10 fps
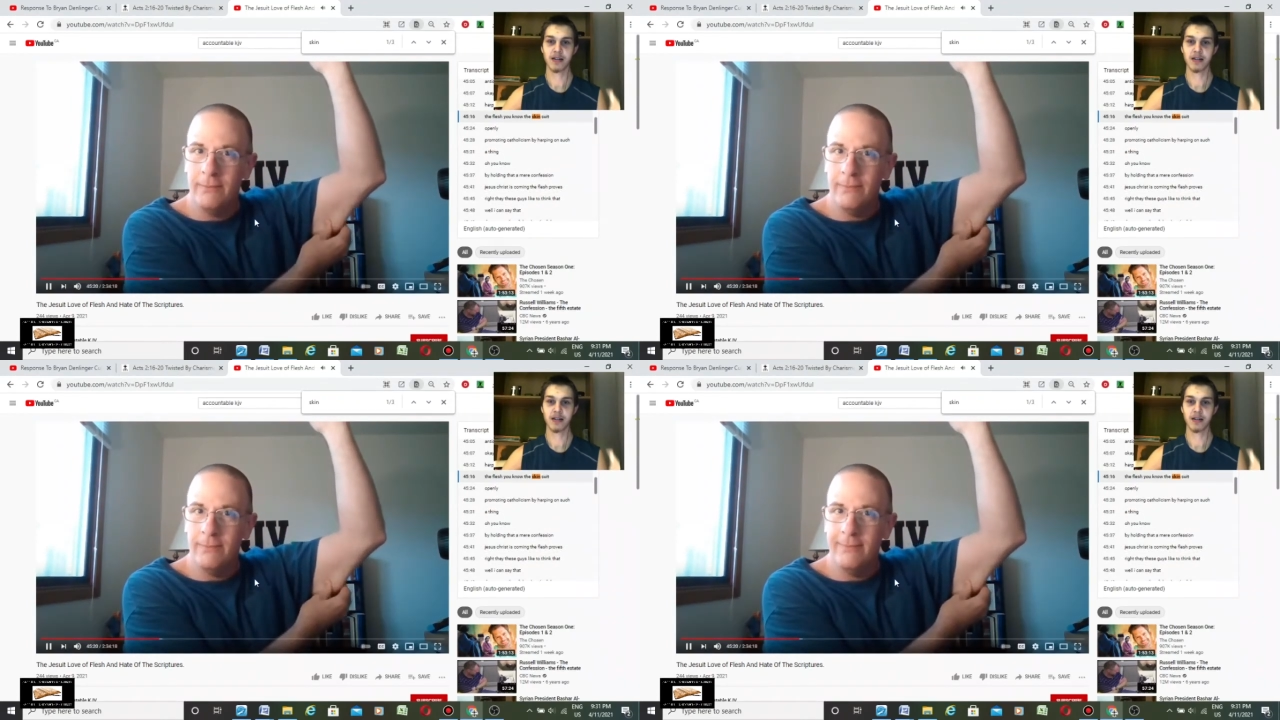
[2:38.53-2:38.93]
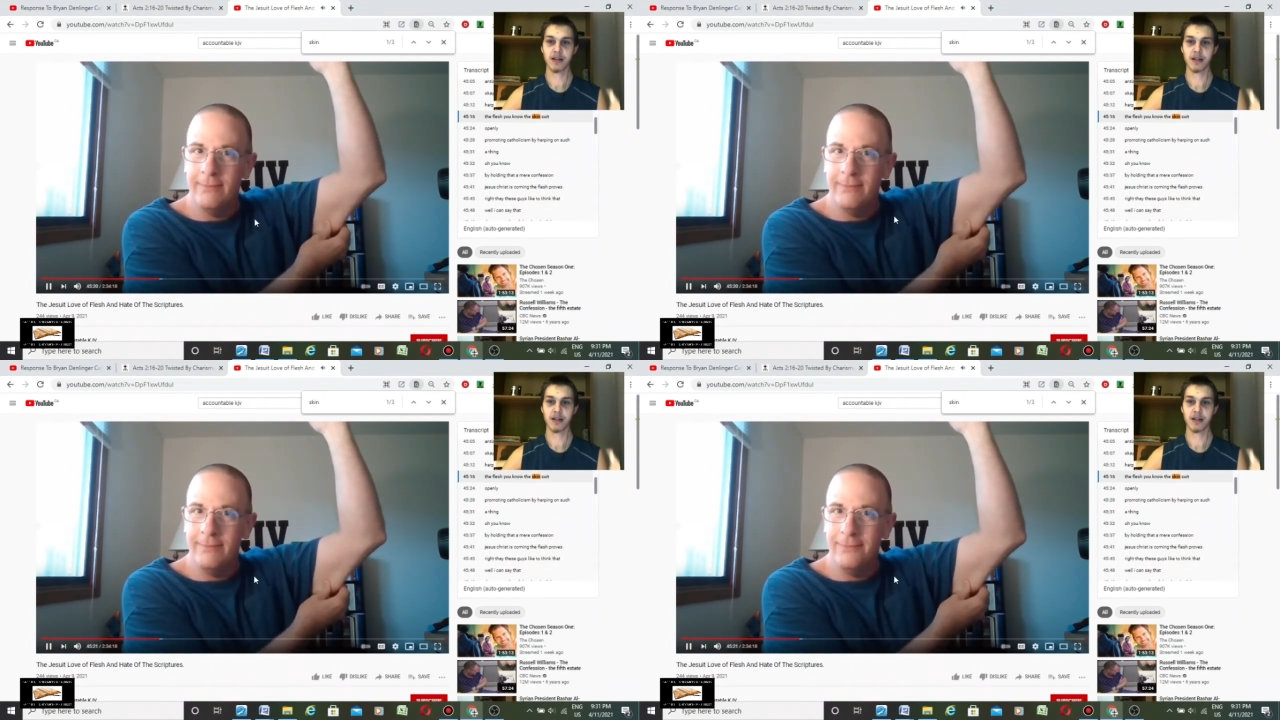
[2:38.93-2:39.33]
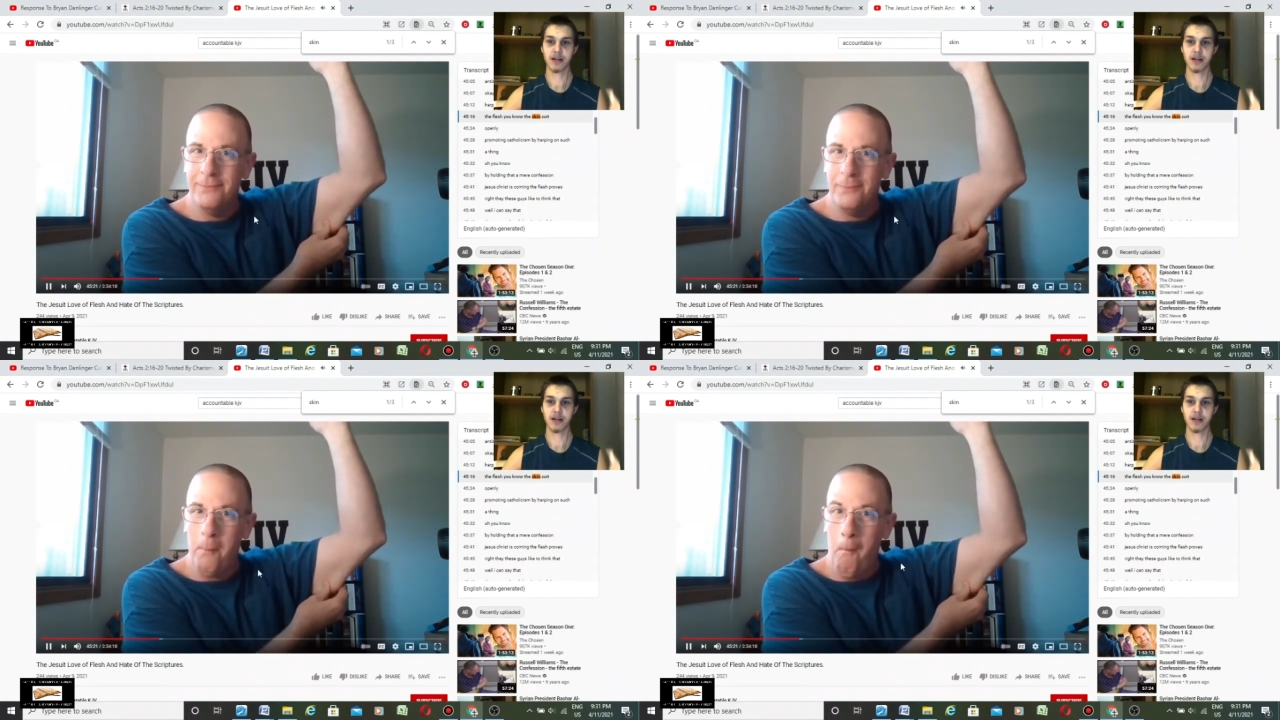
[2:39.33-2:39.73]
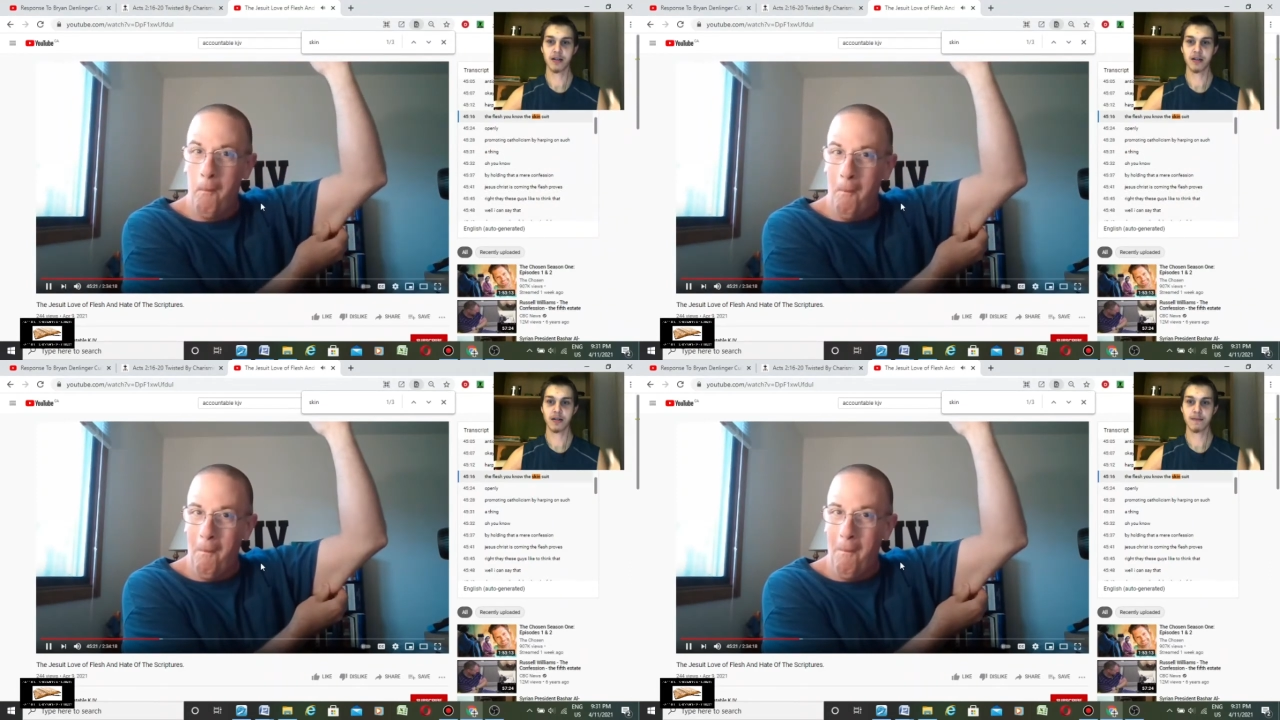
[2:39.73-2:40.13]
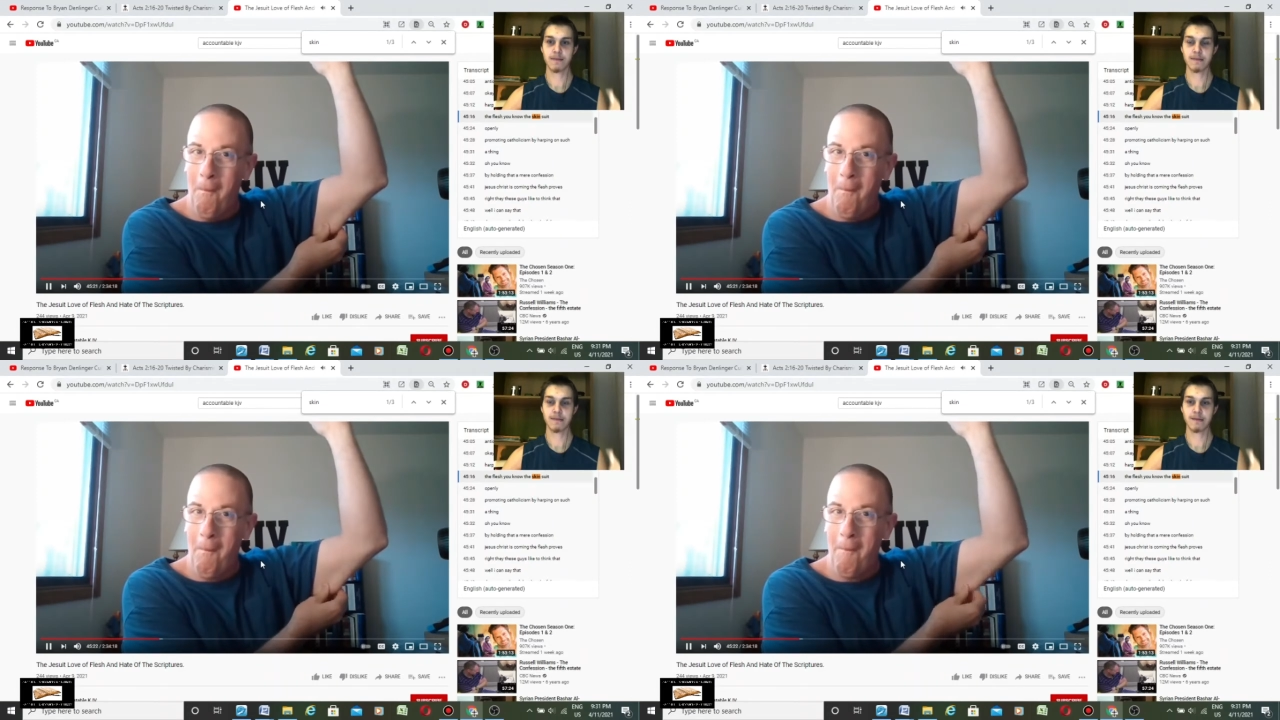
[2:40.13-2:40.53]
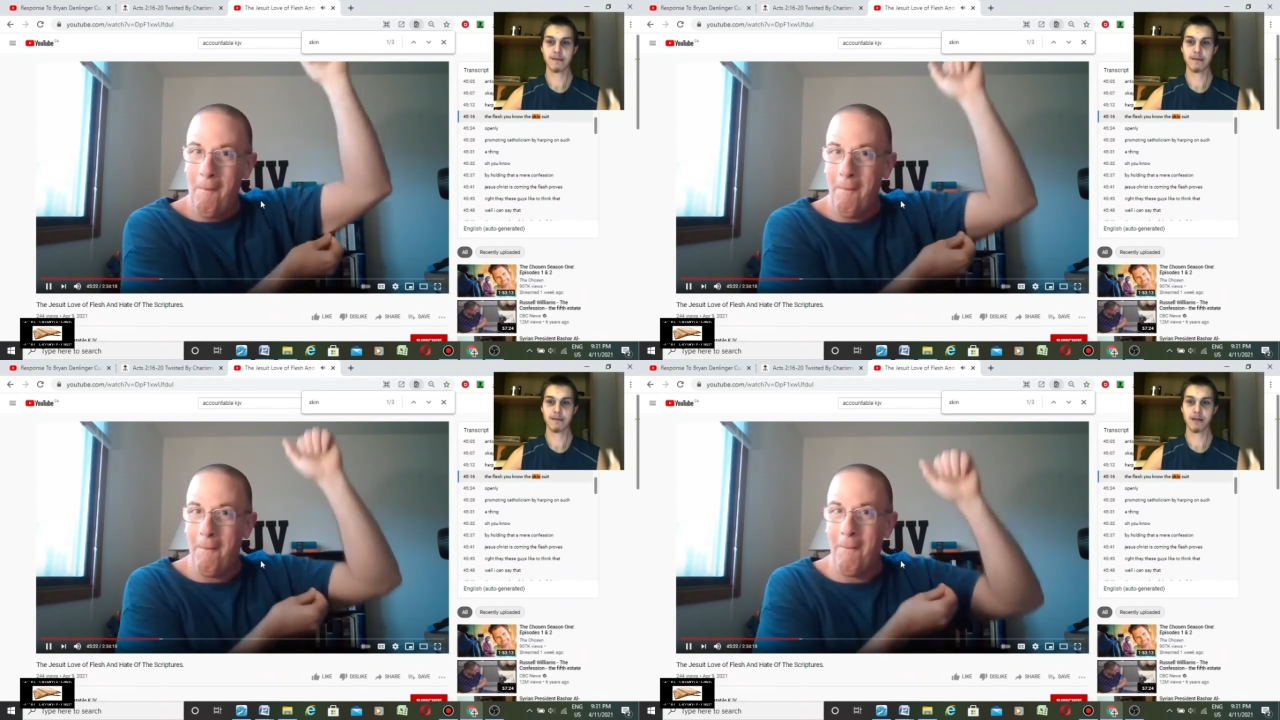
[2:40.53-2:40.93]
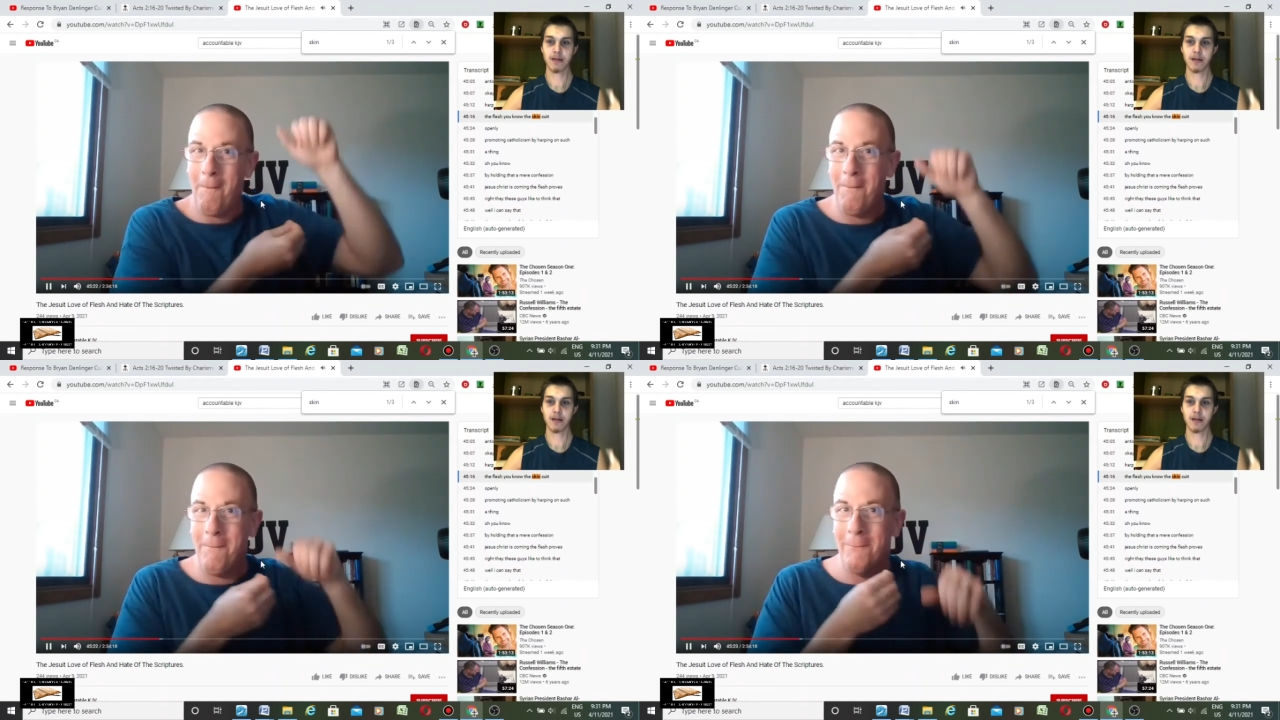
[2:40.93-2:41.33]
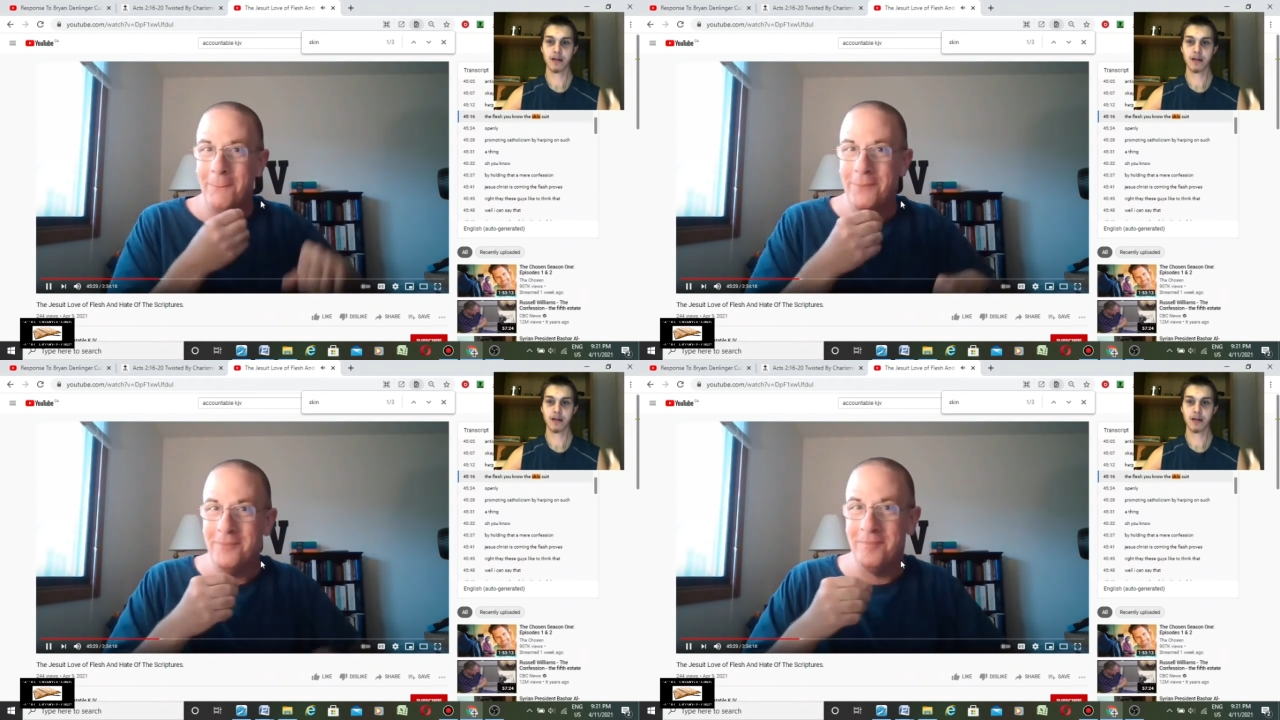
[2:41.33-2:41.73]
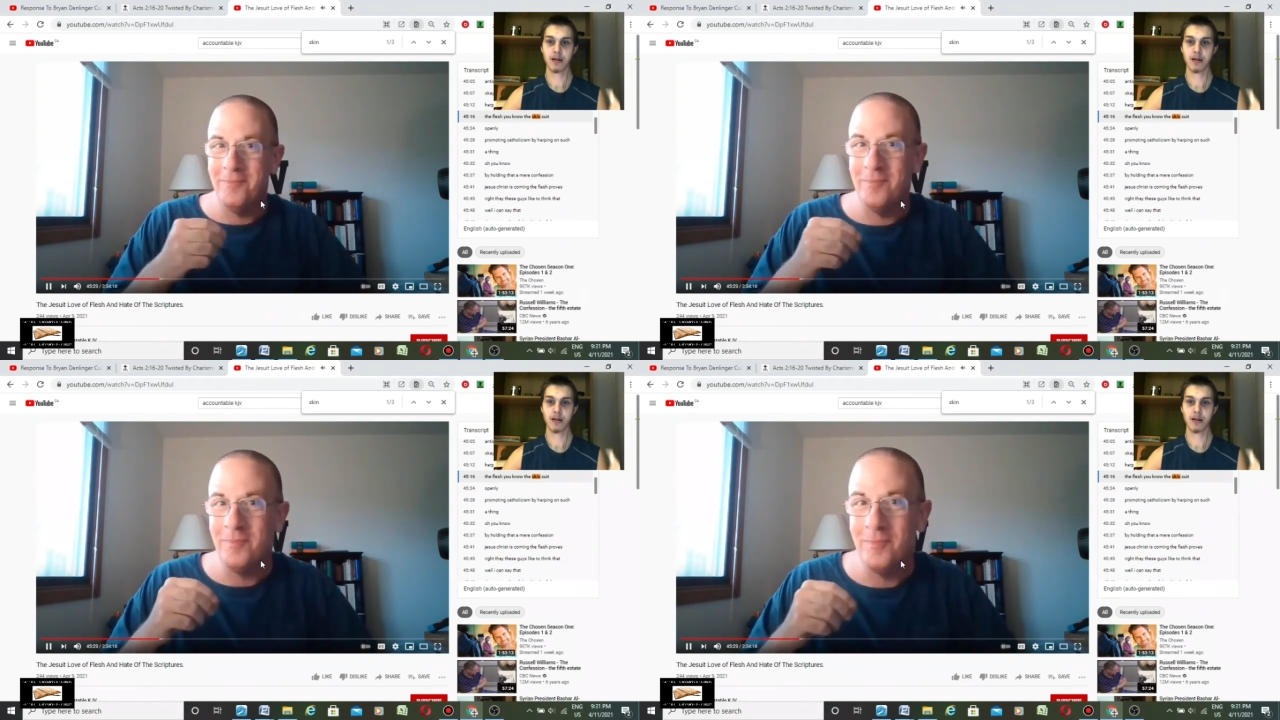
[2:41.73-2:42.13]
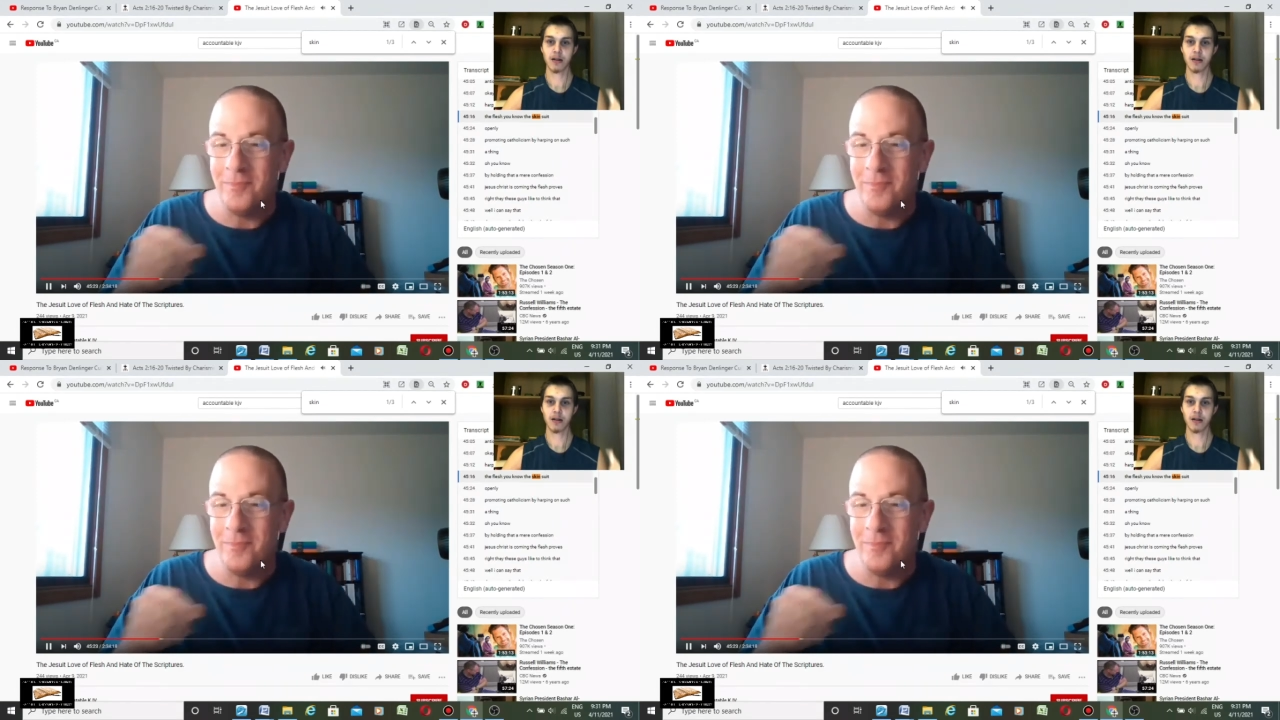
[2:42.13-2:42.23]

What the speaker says: (no one is talking)